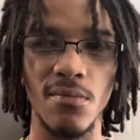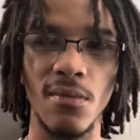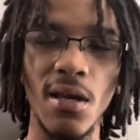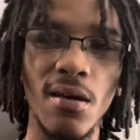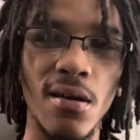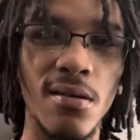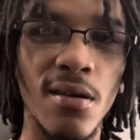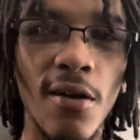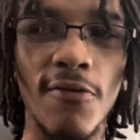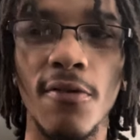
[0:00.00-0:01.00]
This
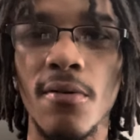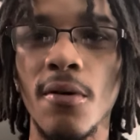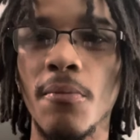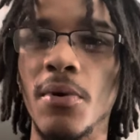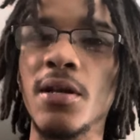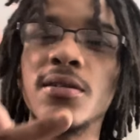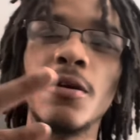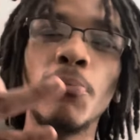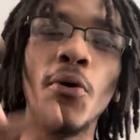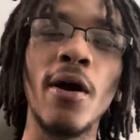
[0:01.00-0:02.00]
different. But it's
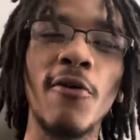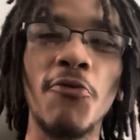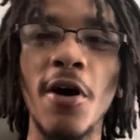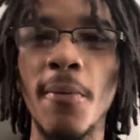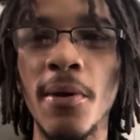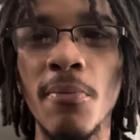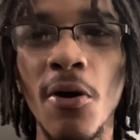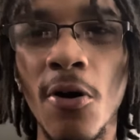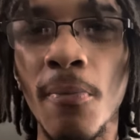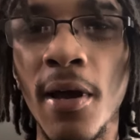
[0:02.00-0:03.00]
your boy FYB
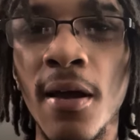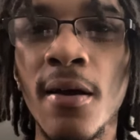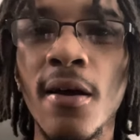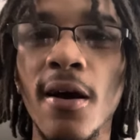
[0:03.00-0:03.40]
Marr, man.